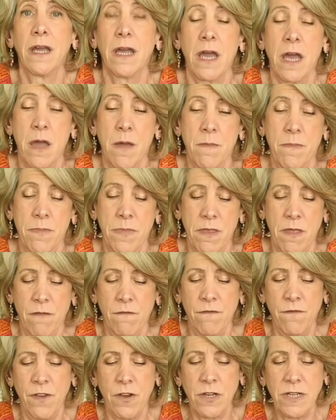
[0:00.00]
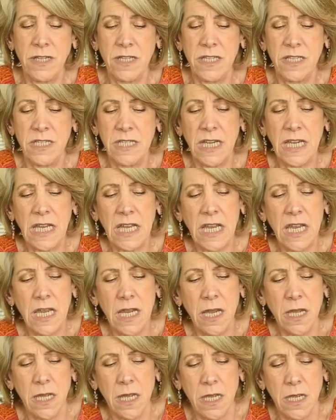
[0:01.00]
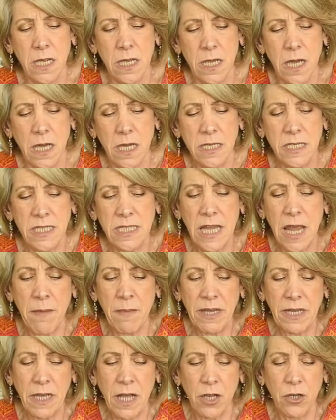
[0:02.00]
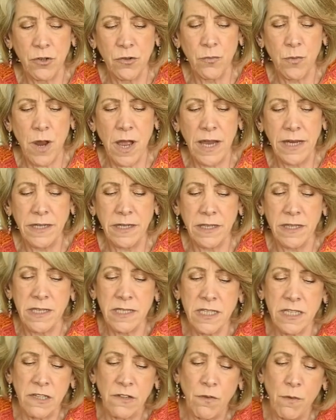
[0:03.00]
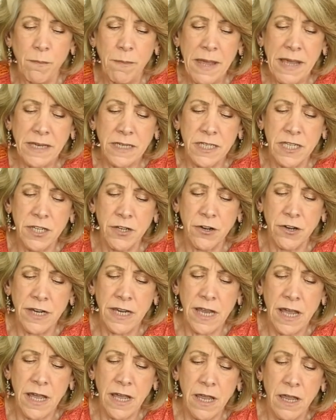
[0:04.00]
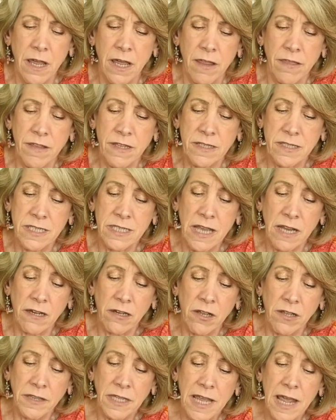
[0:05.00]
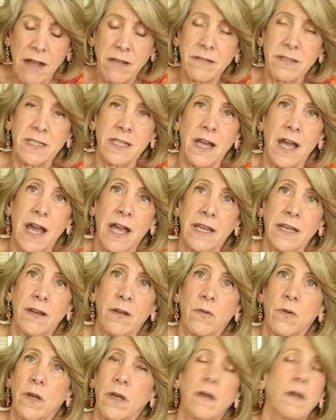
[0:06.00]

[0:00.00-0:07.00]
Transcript: a very sticky salmon colored rind, and this is from bacteria that settle on the outside